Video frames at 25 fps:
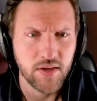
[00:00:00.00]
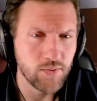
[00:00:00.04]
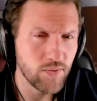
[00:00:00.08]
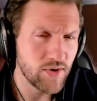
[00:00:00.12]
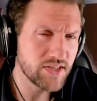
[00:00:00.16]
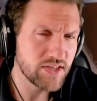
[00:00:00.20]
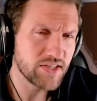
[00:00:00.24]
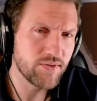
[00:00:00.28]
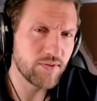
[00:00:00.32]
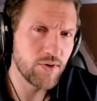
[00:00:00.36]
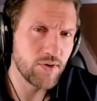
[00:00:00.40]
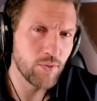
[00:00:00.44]
The
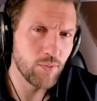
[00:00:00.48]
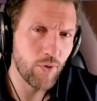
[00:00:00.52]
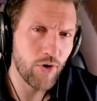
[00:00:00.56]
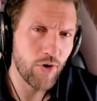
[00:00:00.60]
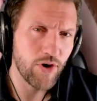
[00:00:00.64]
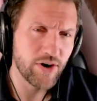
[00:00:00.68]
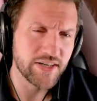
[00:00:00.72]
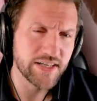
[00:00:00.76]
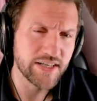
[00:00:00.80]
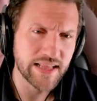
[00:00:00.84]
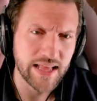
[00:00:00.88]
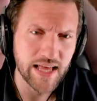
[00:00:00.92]
rest of it,
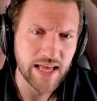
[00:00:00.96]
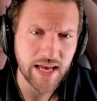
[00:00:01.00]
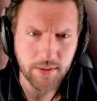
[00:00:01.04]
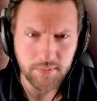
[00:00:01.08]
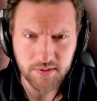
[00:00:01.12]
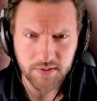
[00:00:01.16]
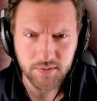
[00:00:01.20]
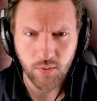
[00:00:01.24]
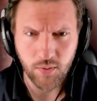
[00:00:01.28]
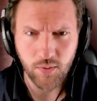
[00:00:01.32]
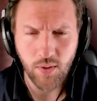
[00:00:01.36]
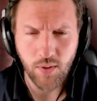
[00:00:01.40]
warranty
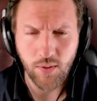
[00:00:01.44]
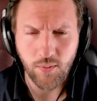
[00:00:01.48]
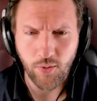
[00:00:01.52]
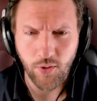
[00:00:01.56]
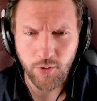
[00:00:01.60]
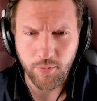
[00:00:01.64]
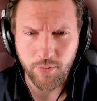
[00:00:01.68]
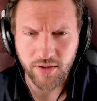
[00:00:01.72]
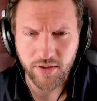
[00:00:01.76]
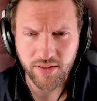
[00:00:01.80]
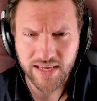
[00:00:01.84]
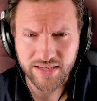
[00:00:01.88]
claims. We won't
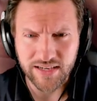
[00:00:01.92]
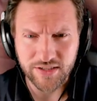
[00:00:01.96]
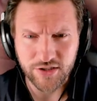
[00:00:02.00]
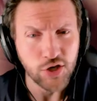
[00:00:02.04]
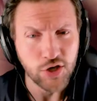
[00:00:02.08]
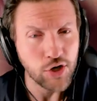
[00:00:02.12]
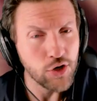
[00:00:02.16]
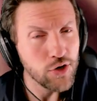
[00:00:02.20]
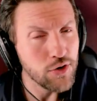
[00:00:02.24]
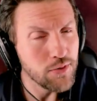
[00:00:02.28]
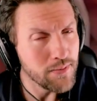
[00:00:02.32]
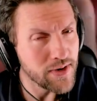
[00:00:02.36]
worry about that
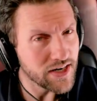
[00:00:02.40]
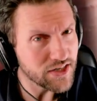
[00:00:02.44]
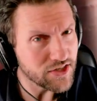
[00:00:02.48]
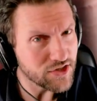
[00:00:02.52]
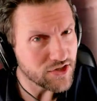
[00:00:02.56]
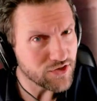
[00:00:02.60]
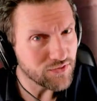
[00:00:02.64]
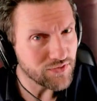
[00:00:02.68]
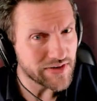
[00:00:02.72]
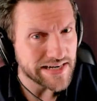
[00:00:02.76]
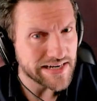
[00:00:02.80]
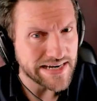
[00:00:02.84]
too
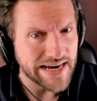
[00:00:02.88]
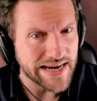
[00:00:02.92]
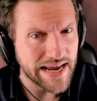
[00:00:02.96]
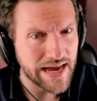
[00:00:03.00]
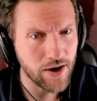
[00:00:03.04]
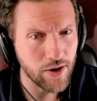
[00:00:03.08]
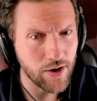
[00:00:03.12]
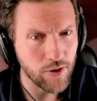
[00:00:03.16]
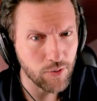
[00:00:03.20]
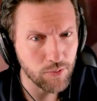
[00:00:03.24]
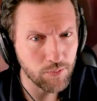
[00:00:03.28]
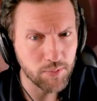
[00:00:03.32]
much for
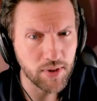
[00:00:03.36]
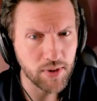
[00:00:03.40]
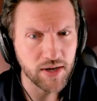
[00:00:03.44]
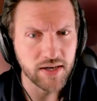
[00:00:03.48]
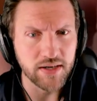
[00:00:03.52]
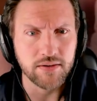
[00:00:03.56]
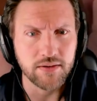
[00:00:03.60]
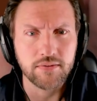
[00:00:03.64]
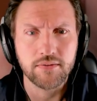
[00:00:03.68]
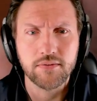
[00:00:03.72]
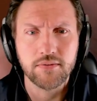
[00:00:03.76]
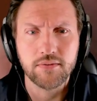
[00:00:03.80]
now, but
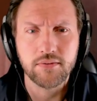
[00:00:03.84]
